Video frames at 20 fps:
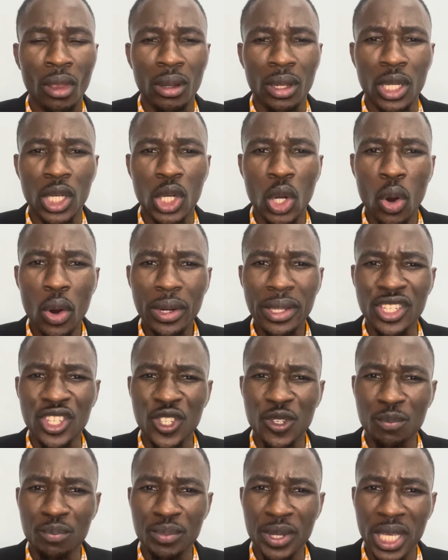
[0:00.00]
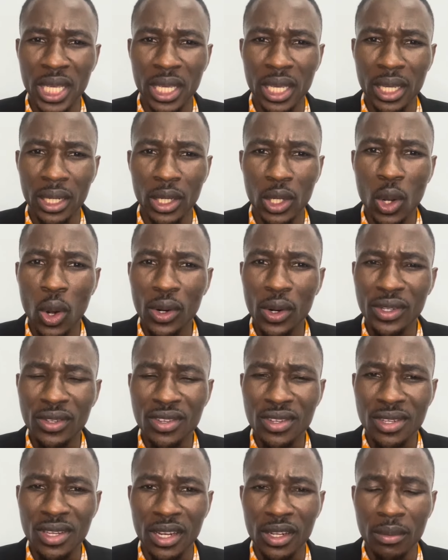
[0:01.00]
God is speaking. God
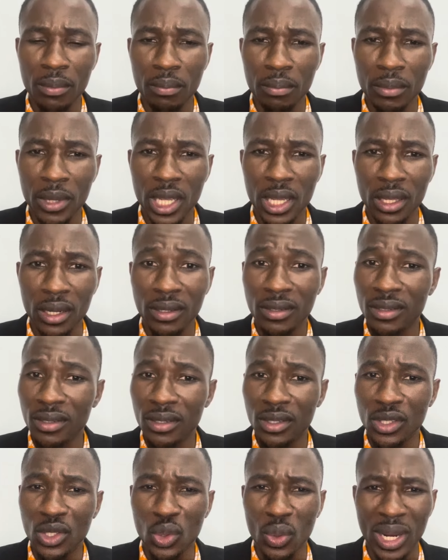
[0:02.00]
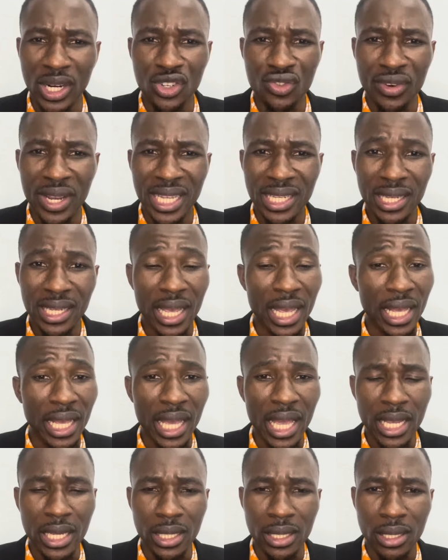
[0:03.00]
sent me this season to address a
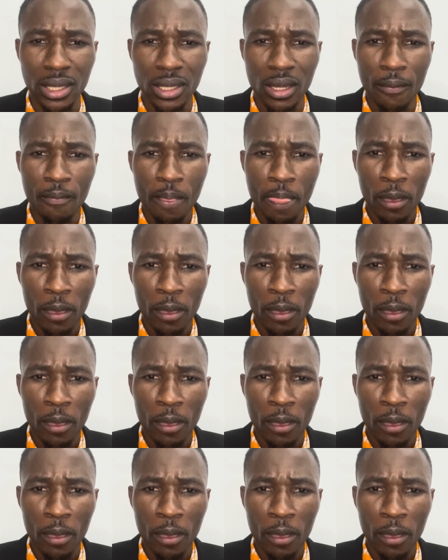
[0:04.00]
case